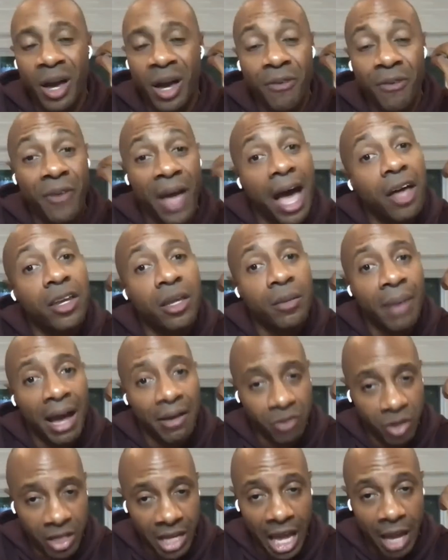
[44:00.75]
So I found him
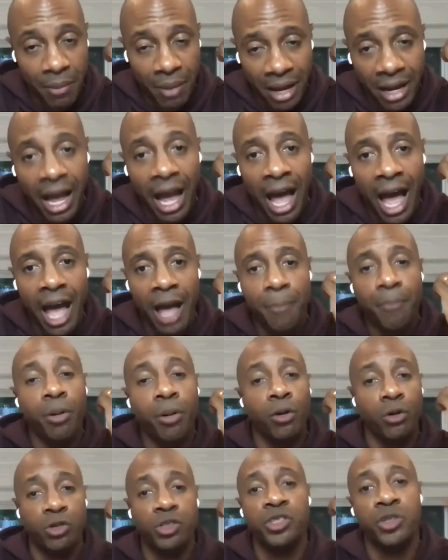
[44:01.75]
after the game. Like I
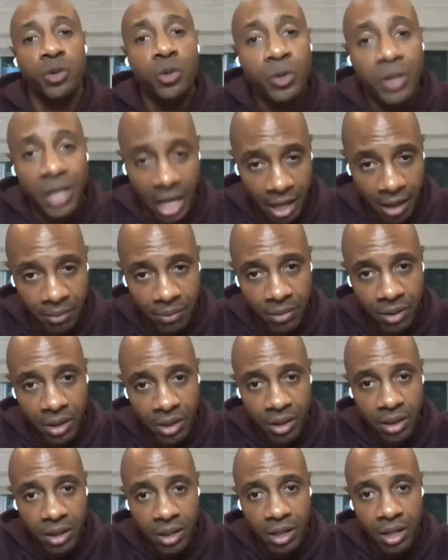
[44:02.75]
pursued him
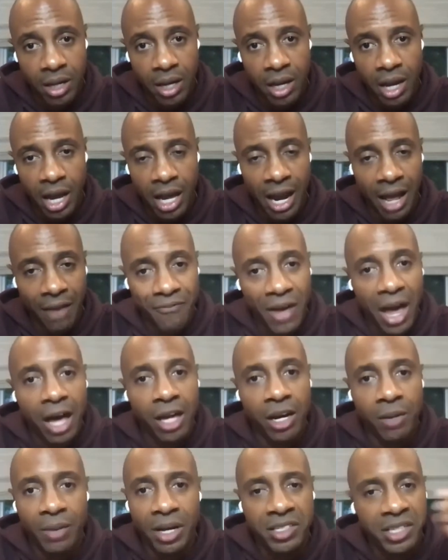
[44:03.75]
and I
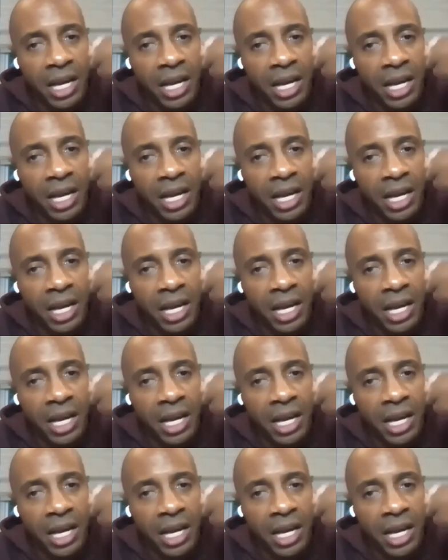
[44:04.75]
found him.